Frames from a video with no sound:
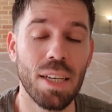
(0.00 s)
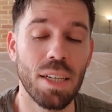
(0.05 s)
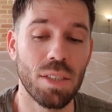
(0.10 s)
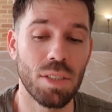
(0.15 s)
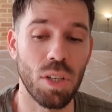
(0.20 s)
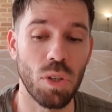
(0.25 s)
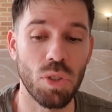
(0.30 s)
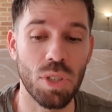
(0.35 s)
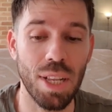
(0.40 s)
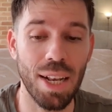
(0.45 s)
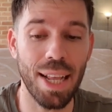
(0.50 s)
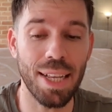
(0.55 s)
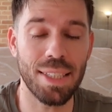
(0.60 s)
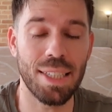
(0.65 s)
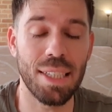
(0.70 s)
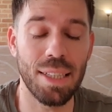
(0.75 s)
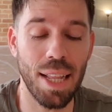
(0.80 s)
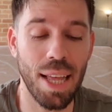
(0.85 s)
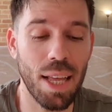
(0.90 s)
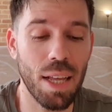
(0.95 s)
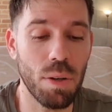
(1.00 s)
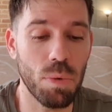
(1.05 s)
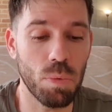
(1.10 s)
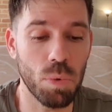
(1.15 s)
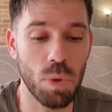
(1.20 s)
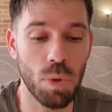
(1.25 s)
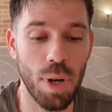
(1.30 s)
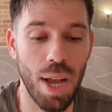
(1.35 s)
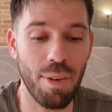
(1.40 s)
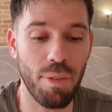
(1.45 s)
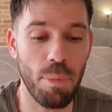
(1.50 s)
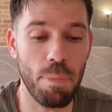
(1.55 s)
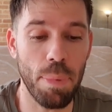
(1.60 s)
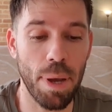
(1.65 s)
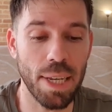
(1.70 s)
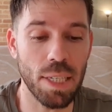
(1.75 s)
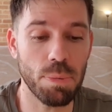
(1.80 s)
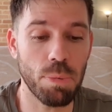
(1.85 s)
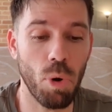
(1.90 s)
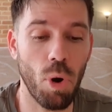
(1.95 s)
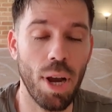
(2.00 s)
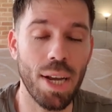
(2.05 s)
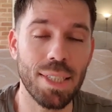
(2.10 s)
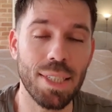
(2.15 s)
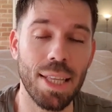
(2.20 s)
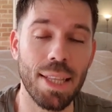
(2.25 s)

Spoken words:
So selecting that will have a base price,